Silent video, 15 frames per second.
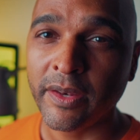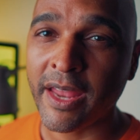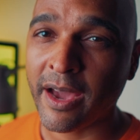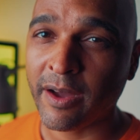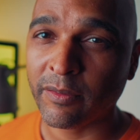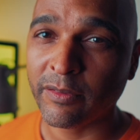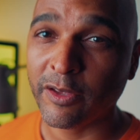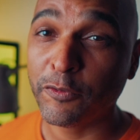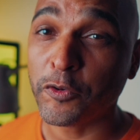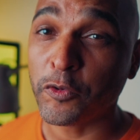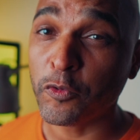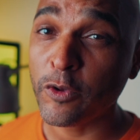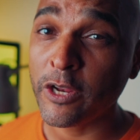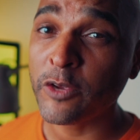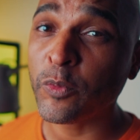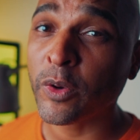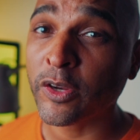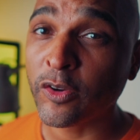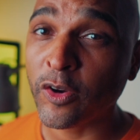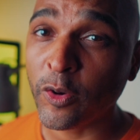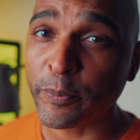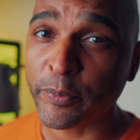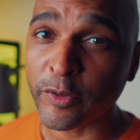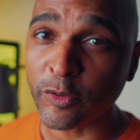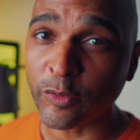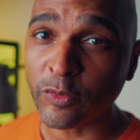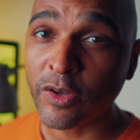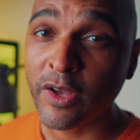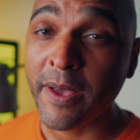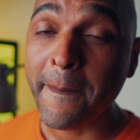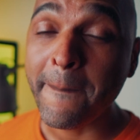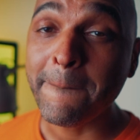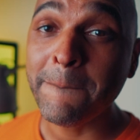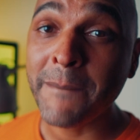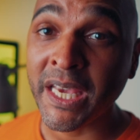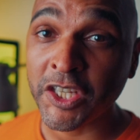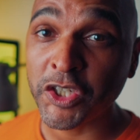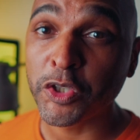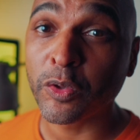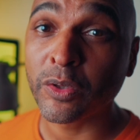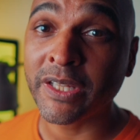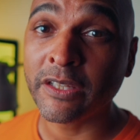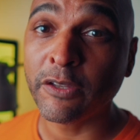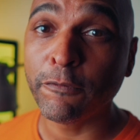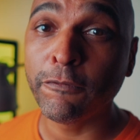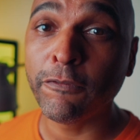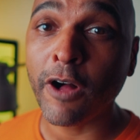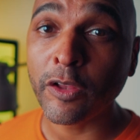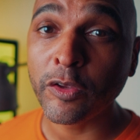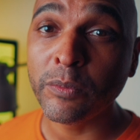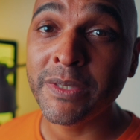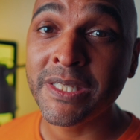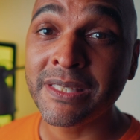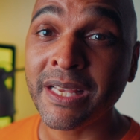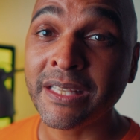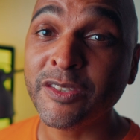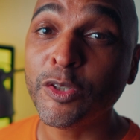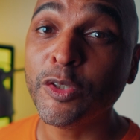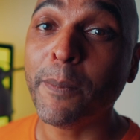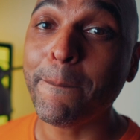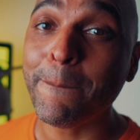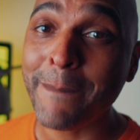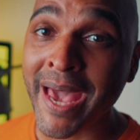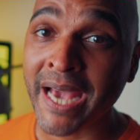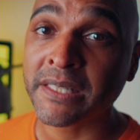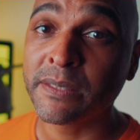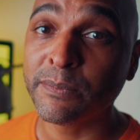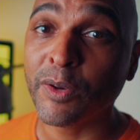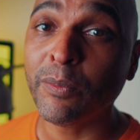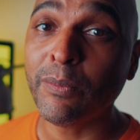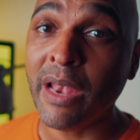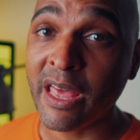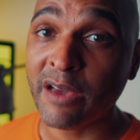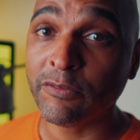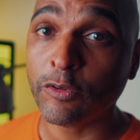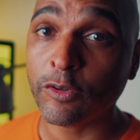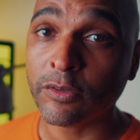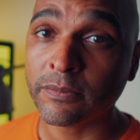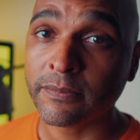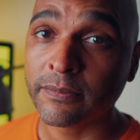Now, if you really want to go pro, make sure that the volume is set to the maximum level